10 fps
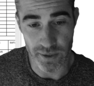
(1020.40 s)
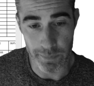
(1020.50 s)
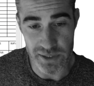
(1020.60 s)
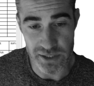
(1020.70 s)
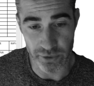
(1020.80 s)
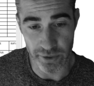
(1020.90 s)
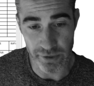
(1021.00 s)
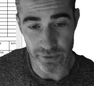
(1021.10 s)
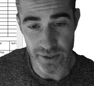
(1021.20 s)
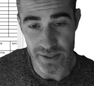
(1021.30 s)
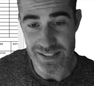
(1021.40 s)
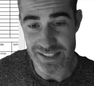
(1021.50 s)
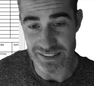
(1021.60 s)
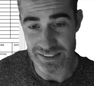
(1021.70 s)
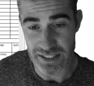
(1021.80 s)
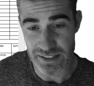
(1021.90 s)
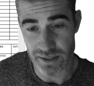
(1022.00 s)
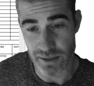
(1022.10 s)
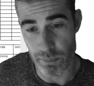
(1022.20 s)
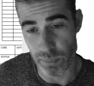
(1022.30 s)
material area, select
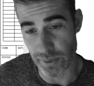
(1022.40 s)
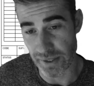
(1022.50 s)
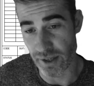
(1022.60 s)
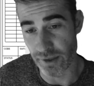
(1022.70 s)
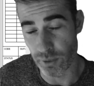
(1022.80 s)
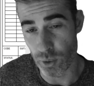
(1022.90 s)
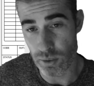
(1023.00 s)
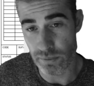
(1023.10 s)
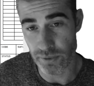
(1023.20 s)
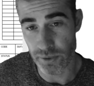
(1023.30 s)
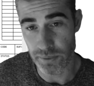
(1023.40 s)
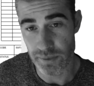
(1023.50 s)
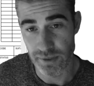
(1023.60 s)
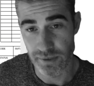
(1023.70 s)
it, bring it on over.